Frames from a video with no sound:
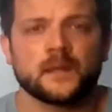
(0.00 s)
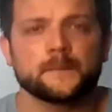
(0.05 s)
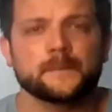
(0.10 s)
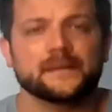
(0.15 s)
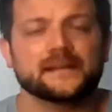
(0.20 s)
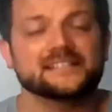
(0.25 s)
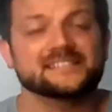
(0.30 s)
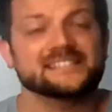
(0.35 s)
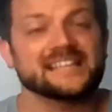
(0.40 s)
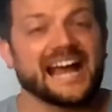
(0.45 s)

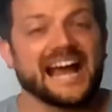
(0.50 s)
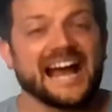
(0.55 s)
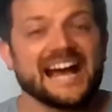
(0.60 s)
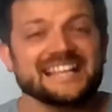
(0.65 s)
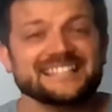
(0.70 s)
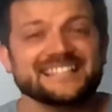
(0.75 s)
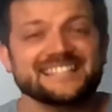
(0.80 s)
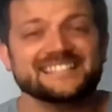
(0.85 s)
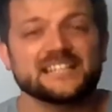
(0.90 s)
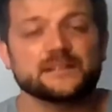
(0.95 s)
Because
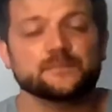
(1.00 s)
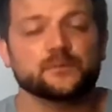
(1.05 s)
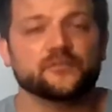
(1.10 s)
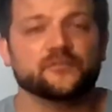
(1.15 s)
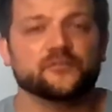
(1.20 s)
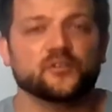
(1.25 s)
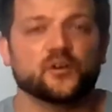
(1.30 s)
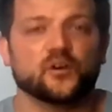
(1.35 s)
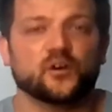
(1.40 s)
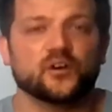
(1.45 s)
as I said
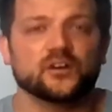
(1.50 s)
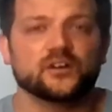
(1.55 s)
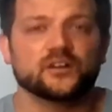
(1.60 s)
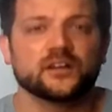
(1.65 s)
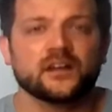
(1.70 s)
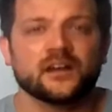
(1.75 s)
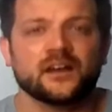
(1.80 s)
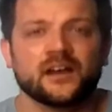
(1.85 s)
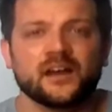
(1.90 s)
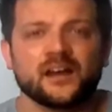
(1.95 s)
before,
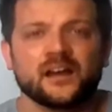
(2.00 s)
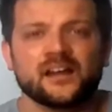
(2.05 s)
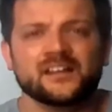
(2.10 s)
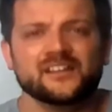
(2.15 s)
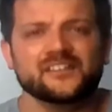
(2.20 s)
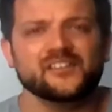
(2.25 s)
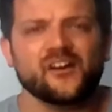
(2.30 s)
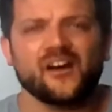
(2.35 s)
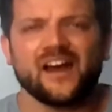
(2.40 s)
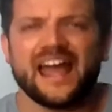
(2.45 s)

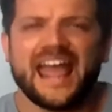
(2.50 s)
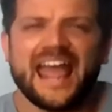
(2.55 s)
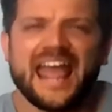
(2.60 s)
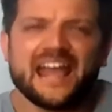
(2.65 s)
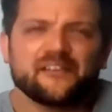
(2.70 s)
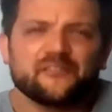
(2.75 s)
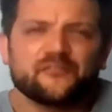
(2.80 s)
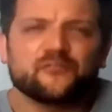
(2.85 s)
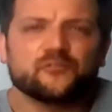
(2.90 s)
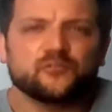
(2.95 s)
not
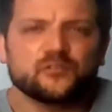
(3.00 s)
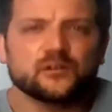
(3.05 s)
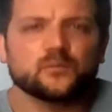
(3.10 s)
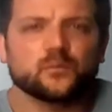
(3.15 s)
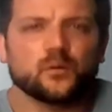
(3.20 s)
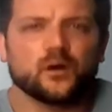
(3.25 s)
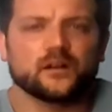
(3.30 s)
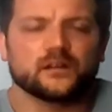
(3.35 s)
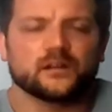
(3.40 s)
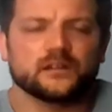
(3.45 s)

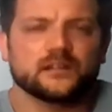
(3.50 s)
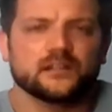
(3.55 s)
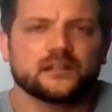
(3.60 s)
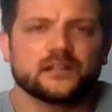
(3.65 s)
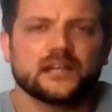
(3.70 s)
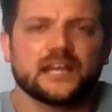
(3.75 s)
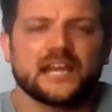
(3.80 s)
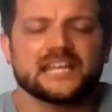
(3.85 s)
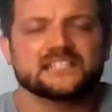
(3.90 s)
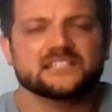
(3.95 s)
everyone
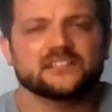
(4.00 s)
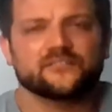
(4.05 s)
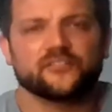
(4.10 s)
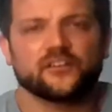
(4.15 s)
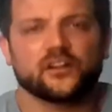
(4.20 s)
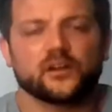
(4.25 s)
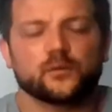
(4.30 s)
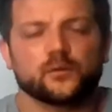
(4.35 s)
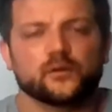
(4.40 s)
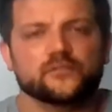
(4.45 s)
is a
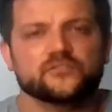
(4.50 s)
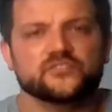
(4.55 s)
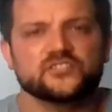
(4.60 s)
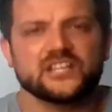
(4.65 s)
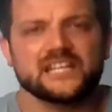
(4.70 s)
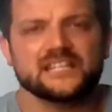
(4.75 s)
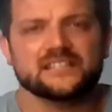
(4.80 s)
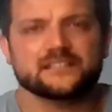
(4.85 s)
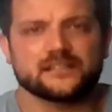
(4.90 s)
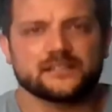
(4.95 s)
follower of
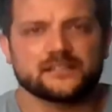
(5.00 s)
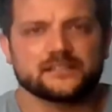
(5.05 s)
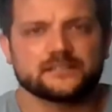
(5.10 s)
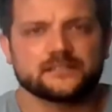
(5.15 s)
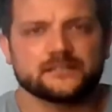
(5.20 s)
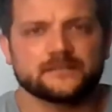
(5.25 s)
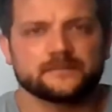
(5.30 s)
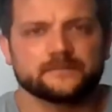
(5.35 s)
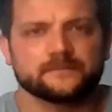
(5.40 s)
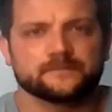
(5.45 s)
Jesus.
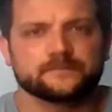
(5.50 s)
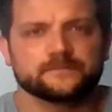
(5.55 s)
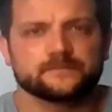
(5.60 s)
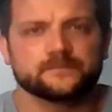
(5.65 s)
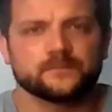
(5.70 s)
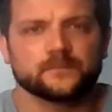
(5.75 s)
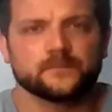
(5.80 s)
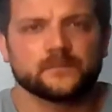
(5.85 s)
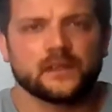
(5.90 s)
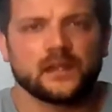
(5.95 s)

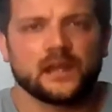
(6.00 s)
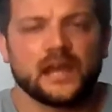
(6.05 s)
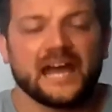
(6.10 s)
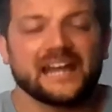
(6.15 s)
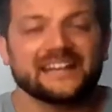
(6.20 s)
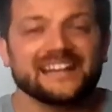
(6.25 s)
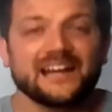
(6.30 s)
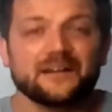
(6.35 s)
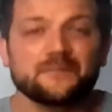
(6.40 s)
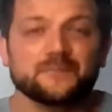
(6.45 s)

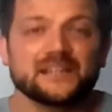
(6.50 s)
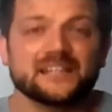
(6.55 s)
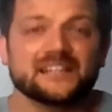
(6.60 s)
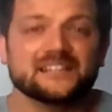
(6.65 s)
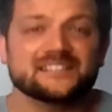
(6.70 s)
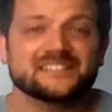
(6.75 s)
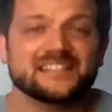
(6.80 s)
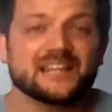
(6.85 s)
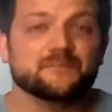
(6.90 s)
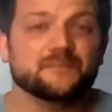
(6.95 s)
And that
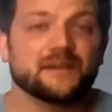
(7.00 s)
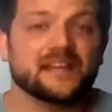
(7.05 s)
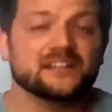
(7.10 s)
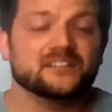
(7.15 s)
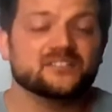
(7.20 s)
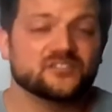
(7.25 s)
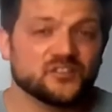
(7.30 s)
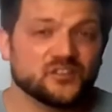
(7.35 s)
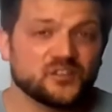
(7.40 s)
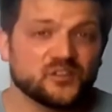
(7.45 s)
means they
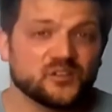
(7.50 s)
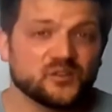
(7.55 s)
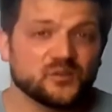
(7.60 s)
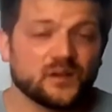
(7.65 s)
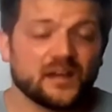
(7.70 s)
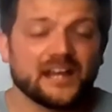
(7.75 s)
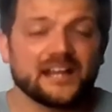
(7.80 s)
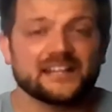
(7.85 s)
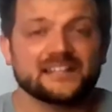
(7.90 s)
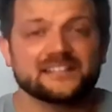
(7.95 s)
may do
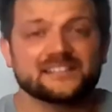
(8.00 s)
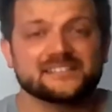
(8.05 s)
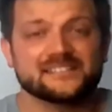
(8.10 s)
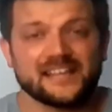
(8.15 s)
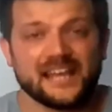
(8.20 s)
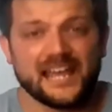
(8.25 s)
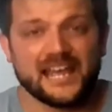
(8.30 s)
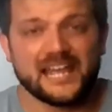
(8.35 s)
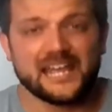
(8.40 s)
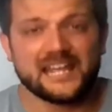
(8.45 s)
and
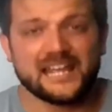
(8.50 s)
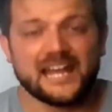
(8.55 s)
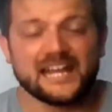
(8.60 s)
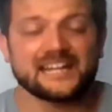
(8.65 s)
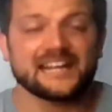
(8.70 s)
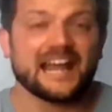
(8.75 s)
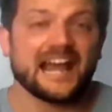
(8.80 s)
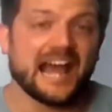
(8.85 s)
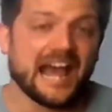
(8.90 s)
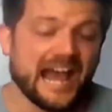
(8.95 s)
say
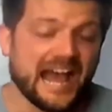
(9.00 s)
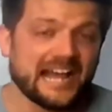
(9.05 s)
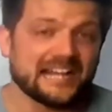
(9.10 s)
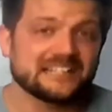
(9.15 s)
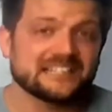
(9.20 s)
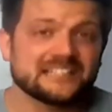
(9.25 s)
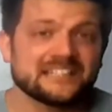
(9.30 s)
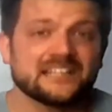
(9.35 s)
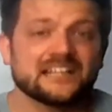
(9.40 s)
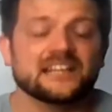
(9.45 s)
and
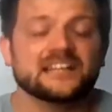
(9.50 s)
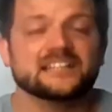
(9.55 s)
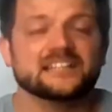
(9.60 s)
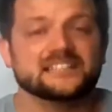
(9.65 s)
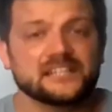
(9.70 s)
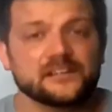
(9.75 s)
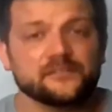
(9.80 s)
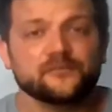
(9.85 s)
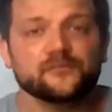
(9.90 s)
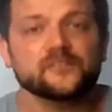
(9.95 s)
act
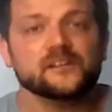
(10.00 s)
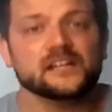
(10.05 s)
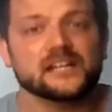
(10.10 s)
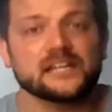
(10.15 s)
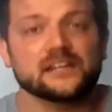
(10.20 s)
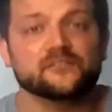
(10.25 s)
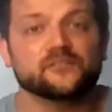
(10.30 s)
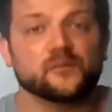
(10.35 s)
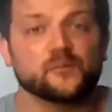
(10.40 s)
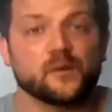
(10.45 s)

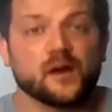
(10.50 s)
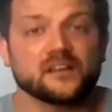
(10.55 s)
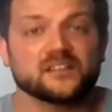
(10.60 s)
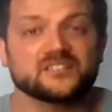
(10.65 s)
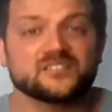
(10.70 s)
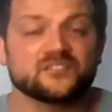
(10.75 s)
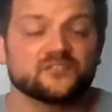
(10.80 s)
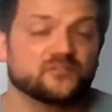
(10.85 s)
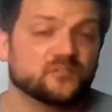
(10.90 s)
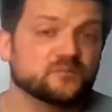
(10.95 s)
differently from
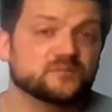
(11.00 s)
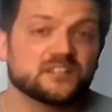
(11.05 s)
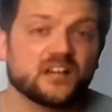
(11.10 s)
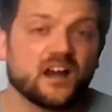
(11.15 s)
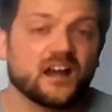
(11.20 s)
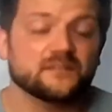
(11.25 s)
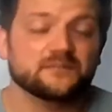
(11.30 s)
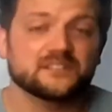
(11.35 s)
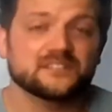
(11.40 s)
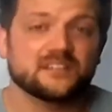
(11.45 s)
us from
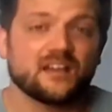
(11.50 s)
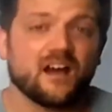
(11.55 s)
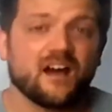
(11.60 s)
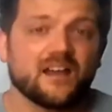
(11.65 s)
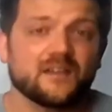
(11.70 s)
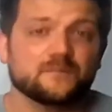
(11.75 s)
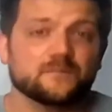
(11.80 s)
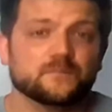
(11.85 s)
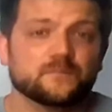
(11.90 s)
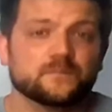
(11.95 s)
time to
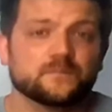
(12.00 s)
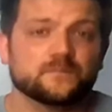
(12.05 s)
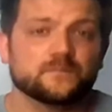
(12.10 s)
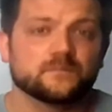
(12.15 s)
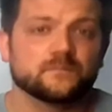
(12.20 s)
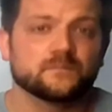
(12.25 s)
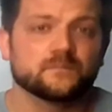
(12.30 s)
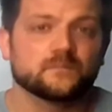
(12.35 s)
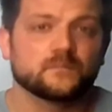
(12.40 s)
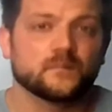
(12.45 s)
time.
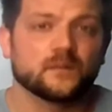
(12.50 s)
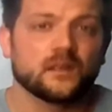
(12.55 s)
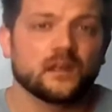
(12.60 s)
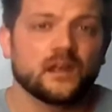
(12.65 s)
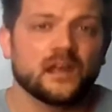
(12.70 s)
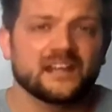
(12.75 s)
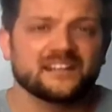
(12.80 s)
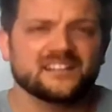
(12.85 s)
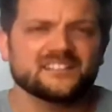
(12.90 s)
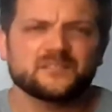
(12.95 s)

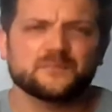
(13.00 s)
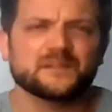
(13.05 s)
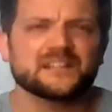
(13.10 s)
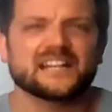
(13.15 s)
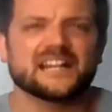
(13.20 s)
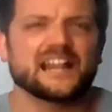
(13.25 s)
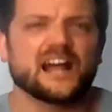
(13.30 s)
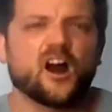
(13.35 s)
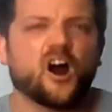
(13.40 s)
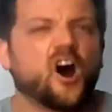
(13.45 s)
It doesn't mean
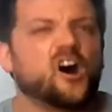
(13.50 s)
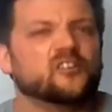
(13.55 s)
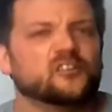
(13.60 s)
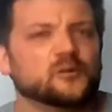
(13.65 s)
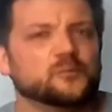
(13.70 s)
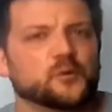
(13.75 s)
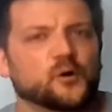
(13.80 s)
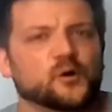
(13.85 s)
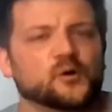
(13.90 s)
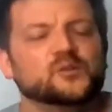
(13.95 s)
that they're
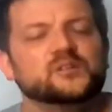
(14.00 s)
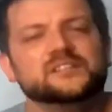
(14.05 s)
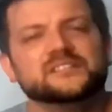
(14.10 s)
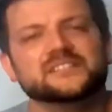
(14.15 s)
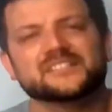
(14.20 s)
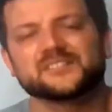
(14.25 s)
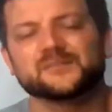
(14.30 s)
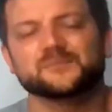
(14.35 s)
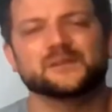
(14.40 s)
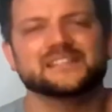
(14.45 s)
horrible, it
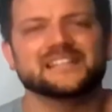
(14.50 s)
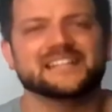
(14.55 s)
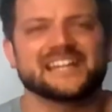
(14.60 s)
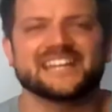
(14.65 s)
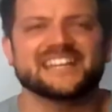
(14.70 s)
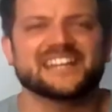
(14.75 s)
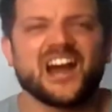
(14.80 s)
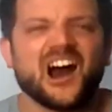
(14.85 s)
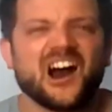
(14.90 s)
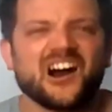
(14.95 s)
doesn't mean that they're
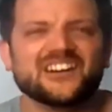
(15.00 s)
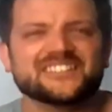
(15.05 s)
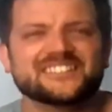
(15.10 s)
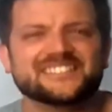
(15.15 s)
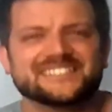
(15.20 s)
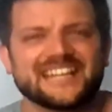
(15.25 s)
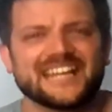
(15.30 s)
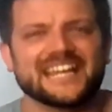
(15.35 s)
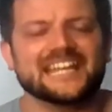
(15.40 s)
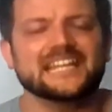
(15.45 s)

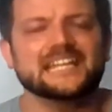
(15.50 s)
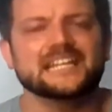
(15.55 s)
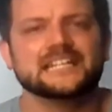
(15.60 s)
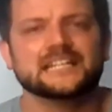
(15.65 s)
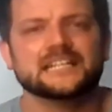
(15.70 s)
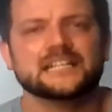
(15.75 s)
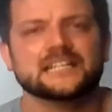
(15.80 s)
nasty,